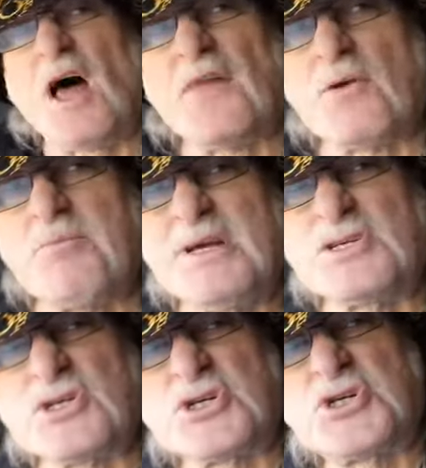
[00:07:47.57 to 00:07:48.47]
other
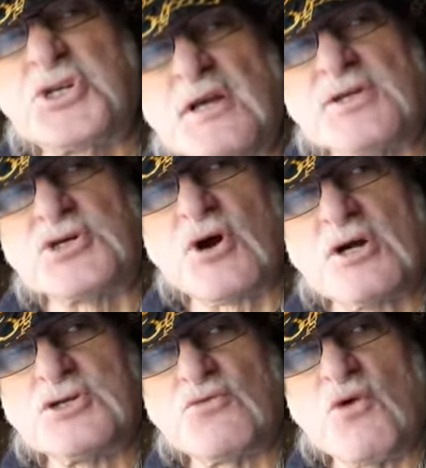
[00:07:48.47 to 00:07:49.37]
piece of shit in
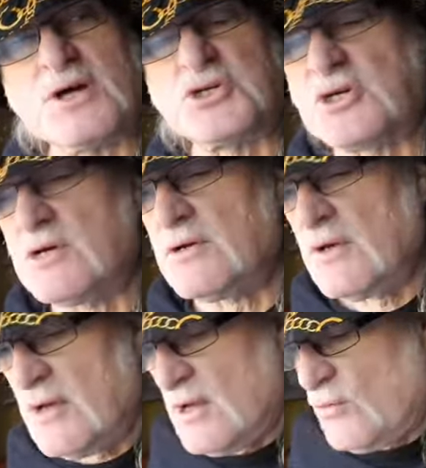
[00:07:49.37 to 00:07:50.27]
charge of Russia.
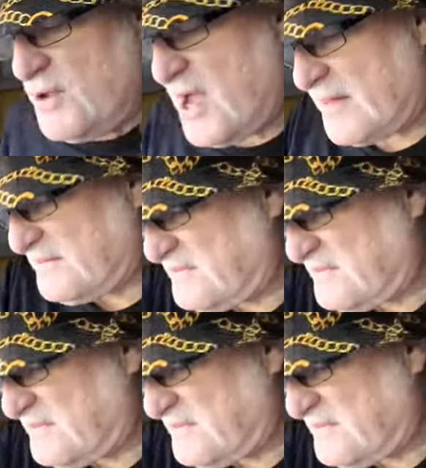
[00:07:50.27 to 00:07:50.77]
We got